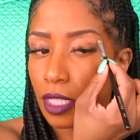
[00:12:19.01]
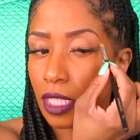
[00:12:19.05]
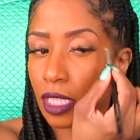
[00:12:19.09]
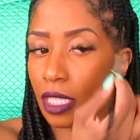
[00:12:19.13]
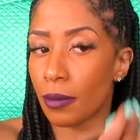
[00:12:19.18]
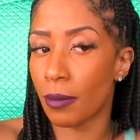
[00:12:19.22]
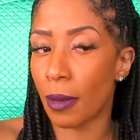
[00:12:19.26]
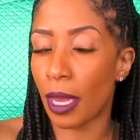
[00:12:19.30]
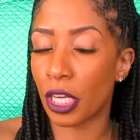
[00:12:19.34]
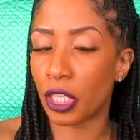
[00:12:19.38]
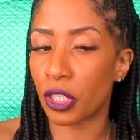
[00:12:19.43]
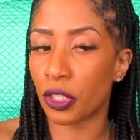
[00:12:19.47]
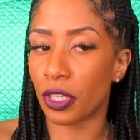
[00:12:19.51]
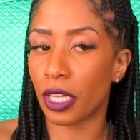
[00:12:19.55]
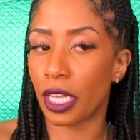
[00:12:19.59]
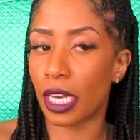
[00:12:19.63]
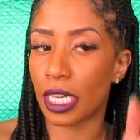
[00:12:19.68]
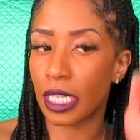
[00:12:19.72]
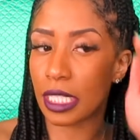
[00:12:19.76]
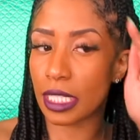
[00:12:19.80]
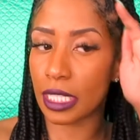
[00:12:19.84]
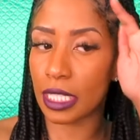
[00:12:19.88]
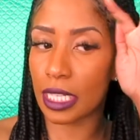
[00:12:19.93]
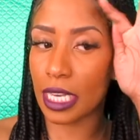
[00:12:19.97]
to make sure
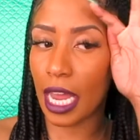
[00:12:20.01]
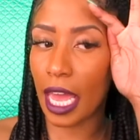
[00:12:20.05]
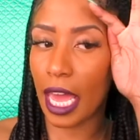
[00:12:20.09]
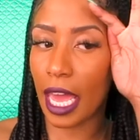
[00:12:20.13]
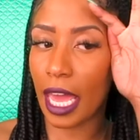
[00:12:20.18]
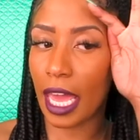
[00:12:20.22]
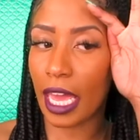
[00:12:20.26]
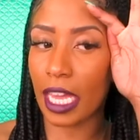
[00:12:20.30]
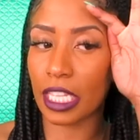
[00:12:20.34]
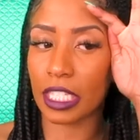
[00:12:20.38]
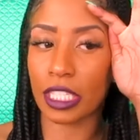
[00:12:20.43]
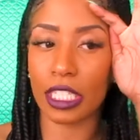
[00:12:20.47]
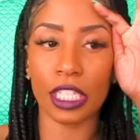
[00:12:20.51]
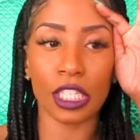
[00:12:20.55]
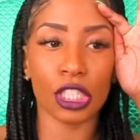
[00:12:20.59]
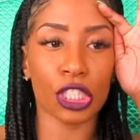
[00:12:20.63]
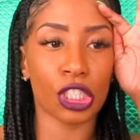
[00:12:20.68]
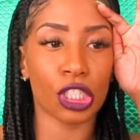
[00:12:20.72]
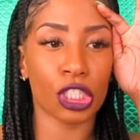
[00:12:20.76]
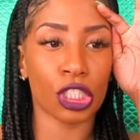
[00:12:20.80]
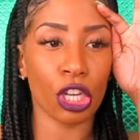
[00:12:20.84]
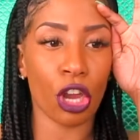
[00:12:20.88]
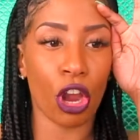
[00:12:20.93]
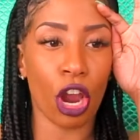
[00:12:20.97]
that it's nice and
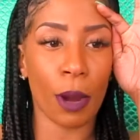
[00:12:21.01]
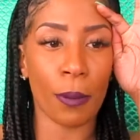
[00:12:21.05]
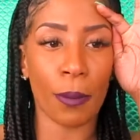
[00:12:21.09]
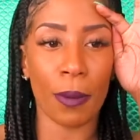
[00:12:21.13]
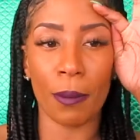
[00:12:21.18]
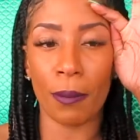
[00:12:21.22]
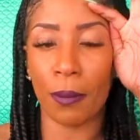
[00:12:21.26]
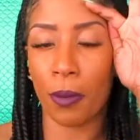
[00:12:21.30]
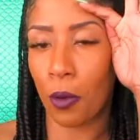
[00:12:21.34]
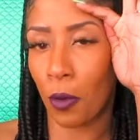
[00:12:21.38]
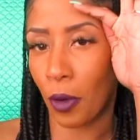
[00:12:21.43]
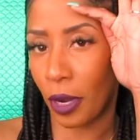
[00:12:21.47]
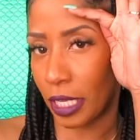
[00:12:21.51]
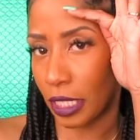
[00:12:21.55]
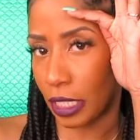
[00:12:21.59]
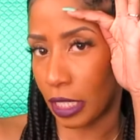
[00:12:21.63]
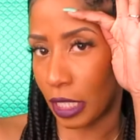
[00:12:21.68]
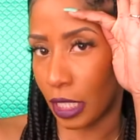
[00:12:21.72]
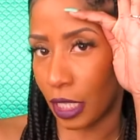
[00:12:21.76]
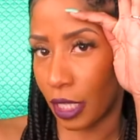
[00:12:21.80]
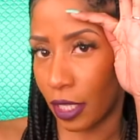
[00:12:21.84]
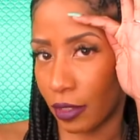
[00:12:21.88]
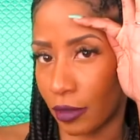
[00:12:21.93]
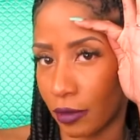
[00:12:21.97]
sharp and
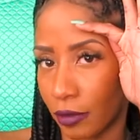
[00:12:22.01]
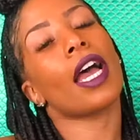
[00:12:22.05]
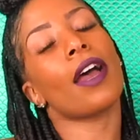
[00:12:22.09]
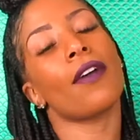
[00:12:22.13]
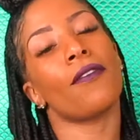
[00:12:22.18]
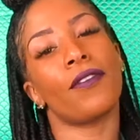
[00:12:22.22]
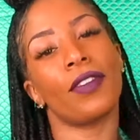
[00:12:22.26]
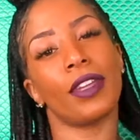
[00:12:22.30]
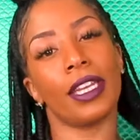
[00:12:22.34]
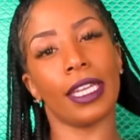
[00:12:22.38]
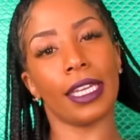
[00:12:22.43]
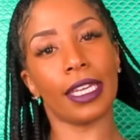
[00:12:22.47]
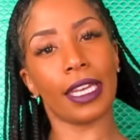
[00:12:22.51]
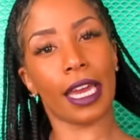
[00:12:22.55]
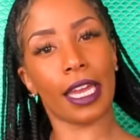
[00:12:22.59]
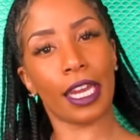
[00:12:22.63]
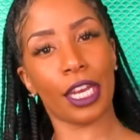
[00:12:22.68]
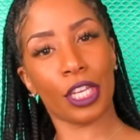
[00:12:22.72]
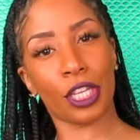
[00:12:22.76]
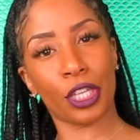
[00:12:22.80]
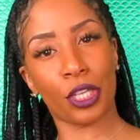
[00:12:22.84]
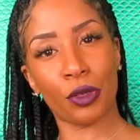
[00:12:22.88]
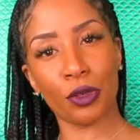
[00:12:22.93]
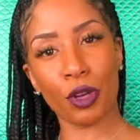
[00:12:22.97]
pointy. I'm feeling
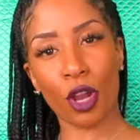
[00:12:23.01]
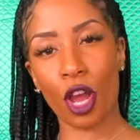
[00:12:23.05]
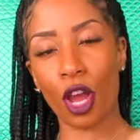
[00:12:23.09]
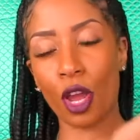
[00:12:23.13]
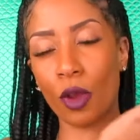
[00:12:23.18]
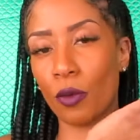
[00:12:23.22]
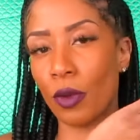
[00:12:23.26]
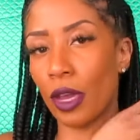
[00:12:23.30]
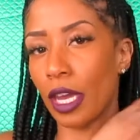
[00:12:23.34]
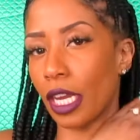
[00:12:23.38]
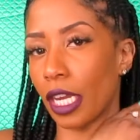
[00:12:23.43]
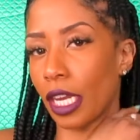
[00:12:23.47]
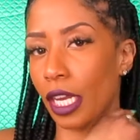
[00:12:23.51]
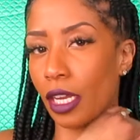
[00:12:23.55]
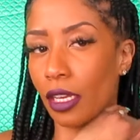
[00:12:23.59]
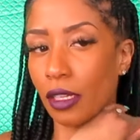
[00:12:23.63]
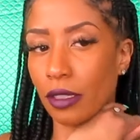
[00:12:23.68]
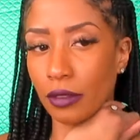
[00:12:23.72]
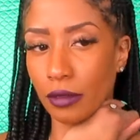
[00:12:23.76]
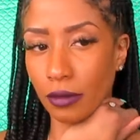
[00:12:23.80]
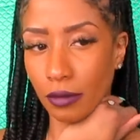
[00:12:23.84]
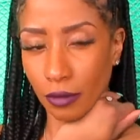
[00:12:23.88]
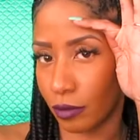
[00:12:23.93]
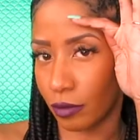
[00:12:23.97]
kind of cute
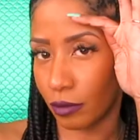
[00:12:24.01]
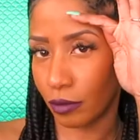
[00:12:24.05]
already.